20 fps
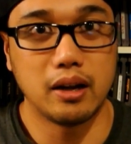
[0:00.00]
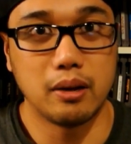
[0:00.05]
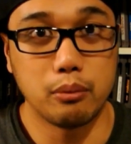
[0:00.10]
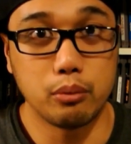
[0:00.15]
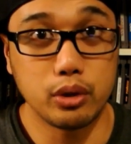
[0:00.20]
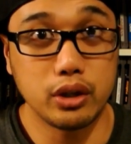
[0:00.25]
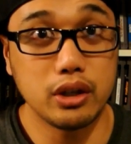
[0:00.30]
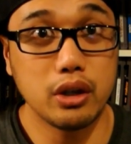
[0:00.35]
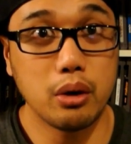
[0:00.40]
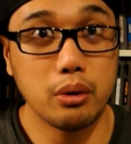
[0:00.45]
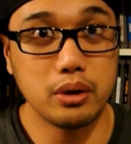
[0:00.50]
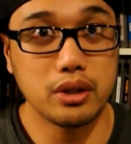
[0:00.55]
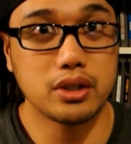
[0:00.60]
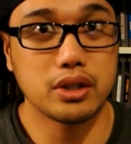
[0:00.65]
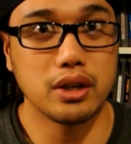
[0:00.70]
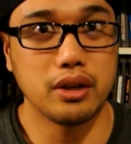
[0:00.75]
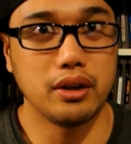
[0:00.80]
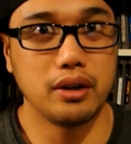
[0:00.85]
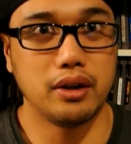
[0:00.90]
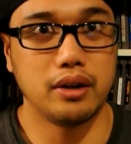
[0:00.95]
We know each
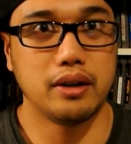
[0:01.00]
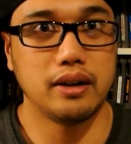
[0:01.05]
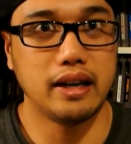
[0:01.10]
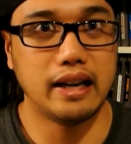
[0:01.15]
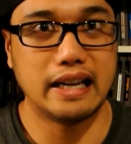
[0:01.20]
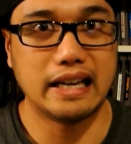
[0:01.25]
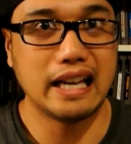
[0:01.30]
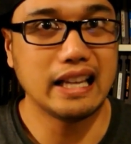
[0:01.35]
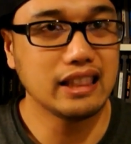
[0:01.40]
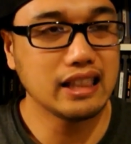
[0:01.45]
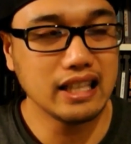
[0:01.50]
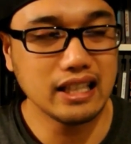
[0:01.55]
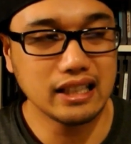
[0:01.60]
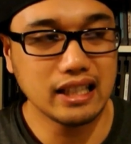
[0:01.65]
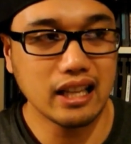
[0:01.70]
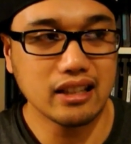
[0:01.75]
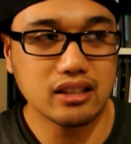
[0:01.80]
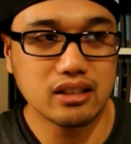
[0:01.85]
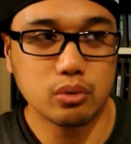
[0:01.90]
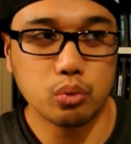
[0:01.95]
other, and I think
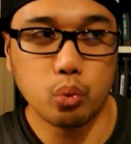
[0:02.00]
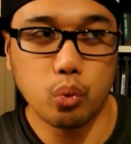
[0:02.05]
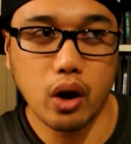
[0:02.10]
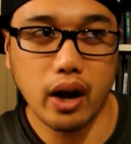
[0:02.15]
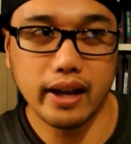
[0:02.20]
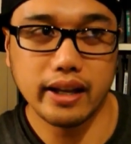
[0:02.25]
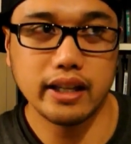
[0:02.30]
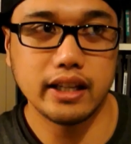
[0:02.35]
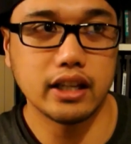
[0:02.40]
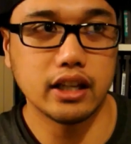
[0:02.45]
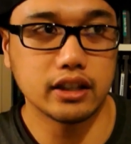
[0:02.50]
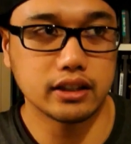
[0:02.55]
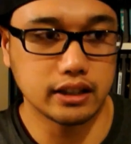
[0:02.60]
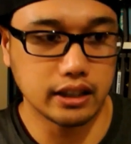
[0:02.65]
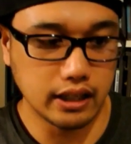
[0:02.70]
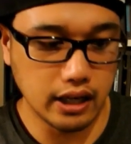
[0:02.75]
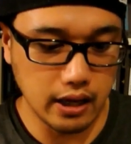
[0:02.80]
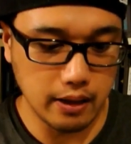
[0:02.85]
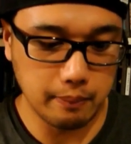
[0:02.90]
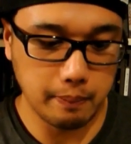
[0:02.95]
that's why he hooked
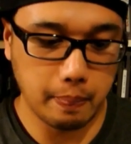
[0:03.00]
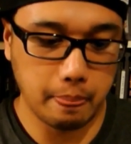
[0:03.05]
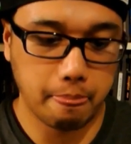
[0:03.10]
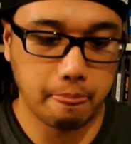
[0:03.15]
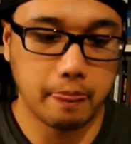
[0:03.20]
it up.